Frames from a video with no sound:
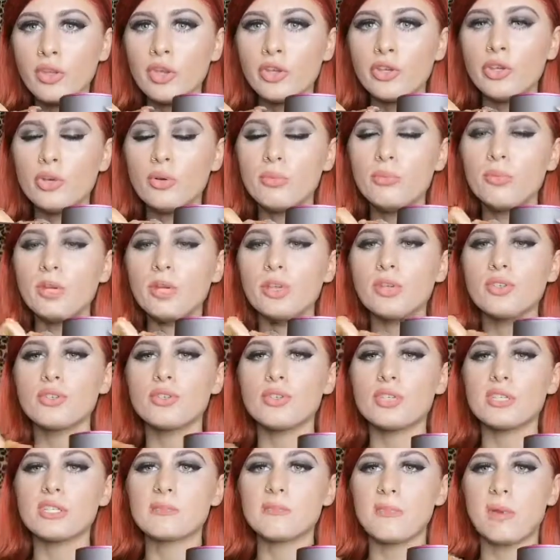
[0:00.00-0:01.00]
Your
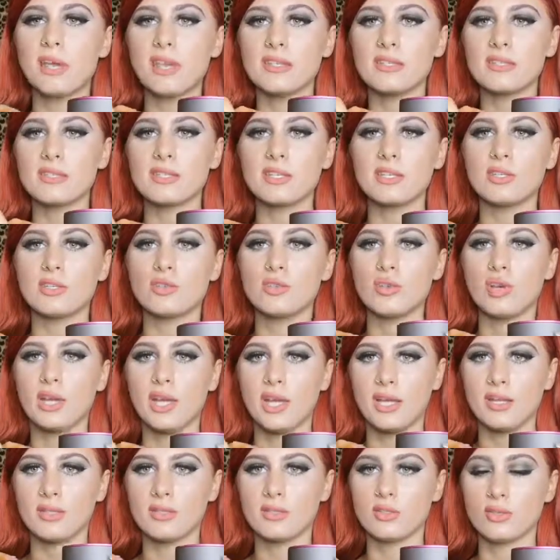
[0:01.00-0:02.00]
motor is based in your
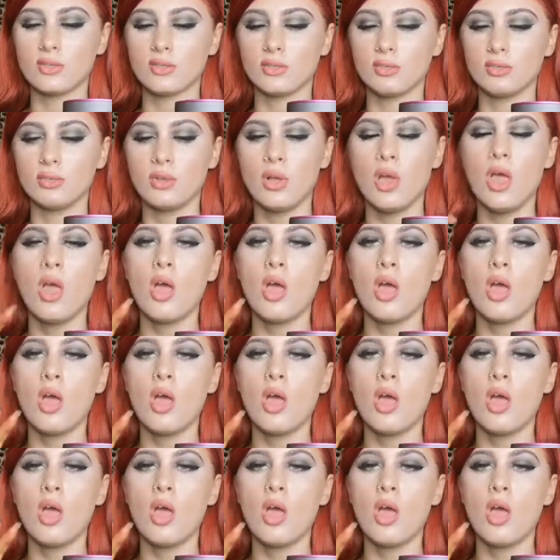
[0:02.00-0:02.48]
handle.